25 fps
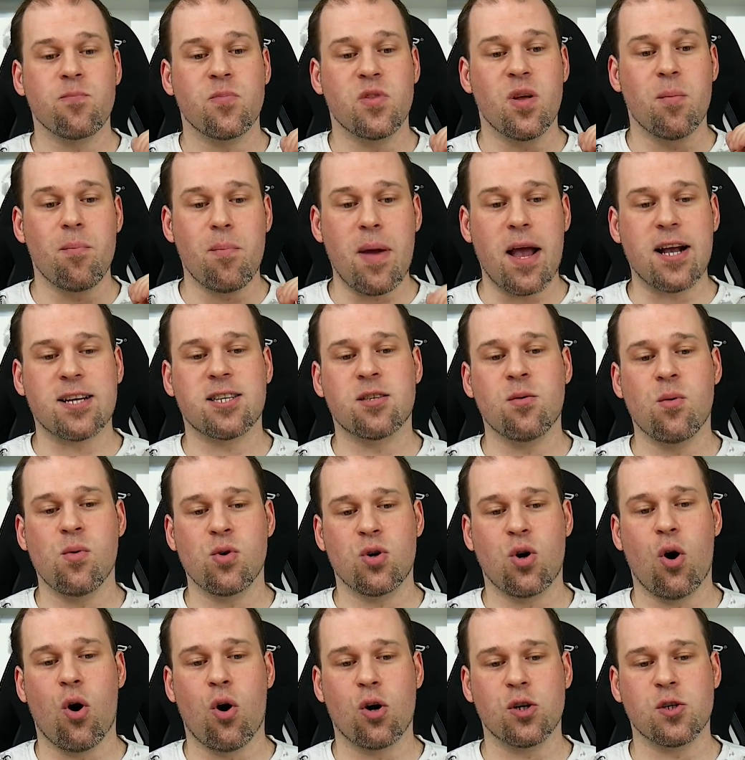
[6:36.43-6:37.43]
The
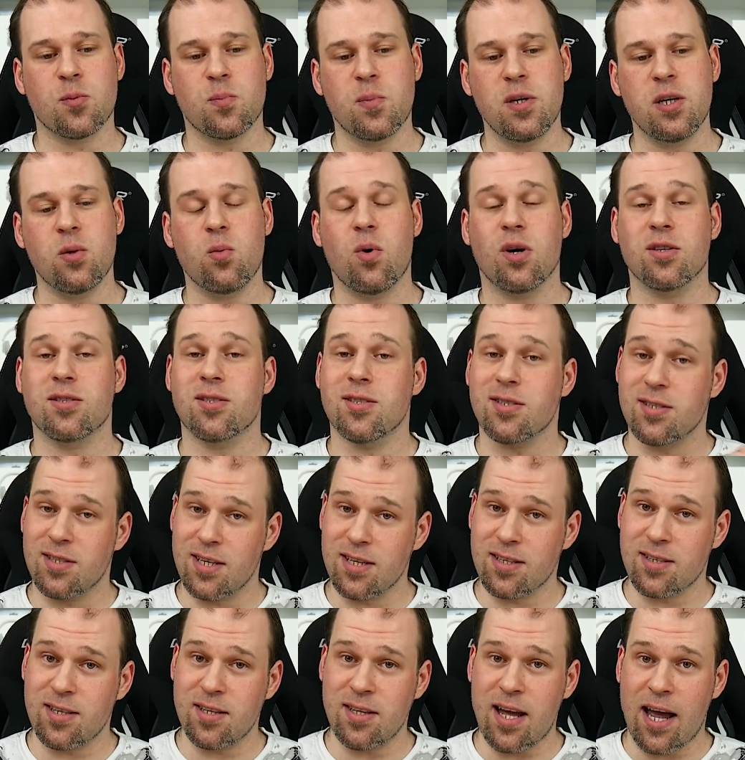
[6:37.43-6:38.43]
maximum core speed was
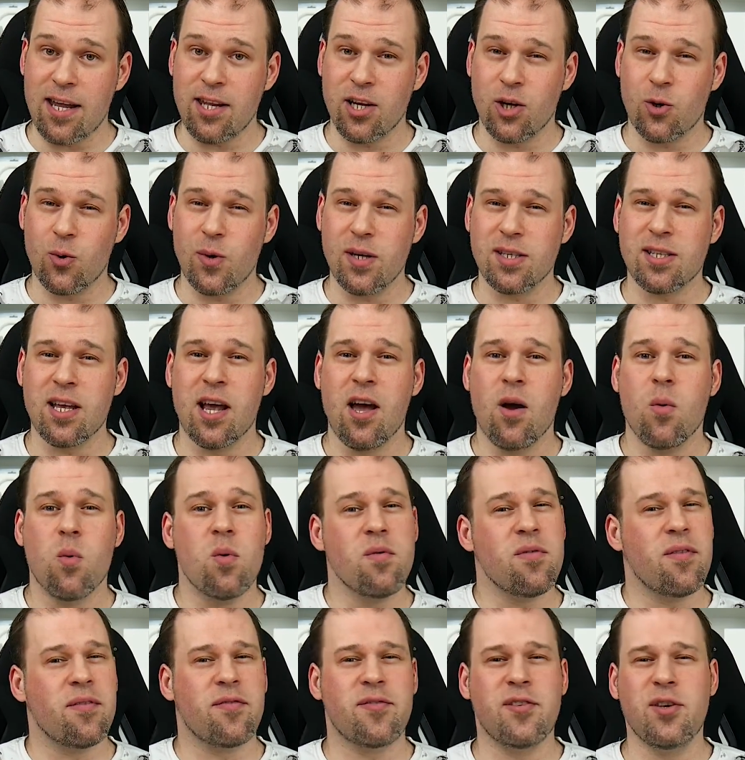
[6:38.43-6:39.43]
69 degrees
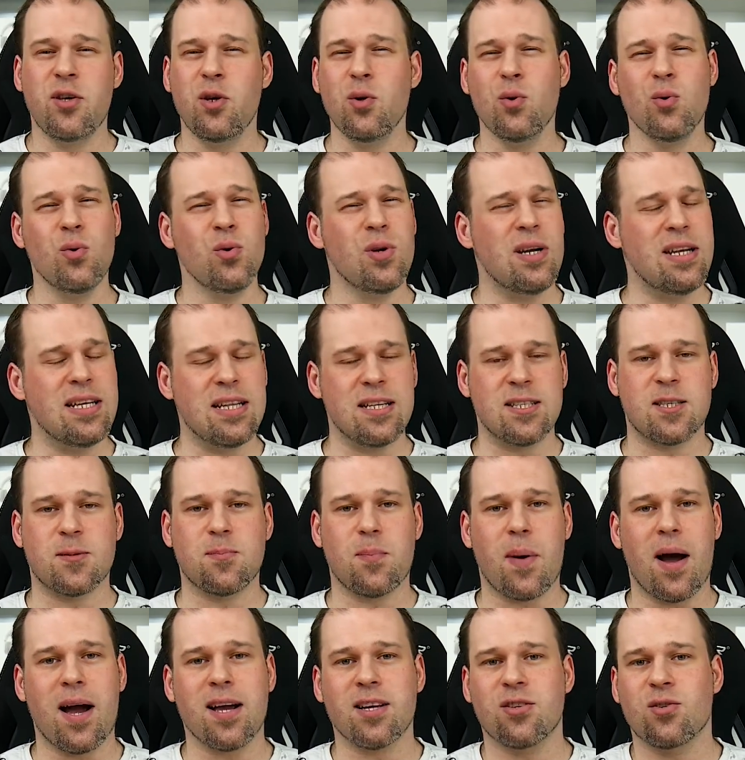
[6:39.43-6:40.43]
with a few little
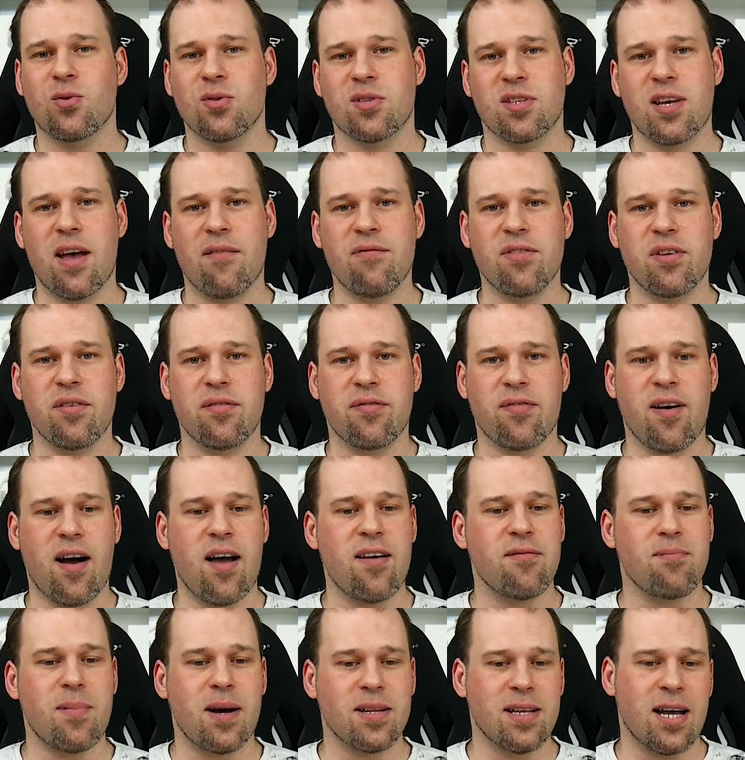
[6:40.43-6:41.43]
spikes to
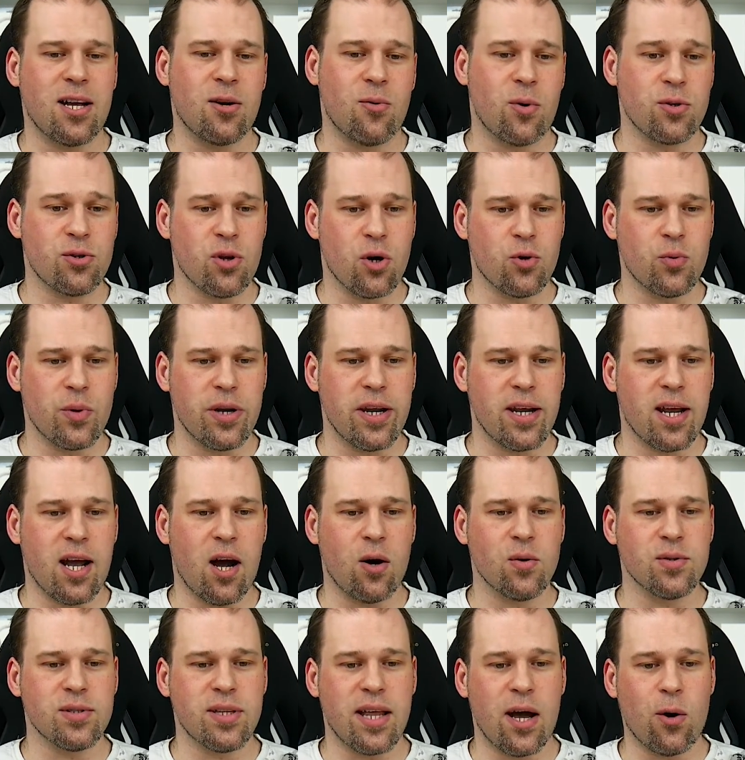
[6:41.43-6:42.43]
75, but I don't really
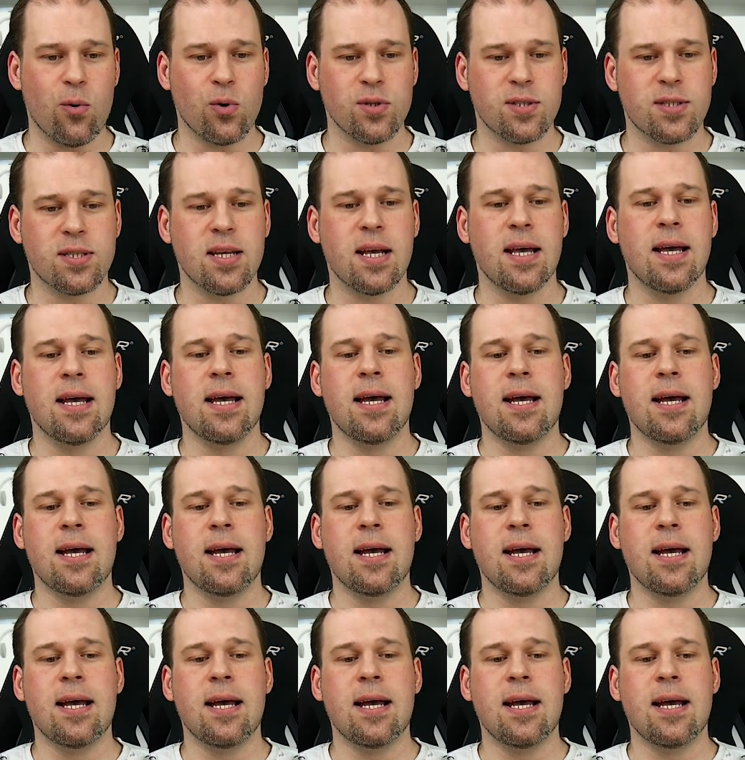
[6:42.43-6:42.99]
count those.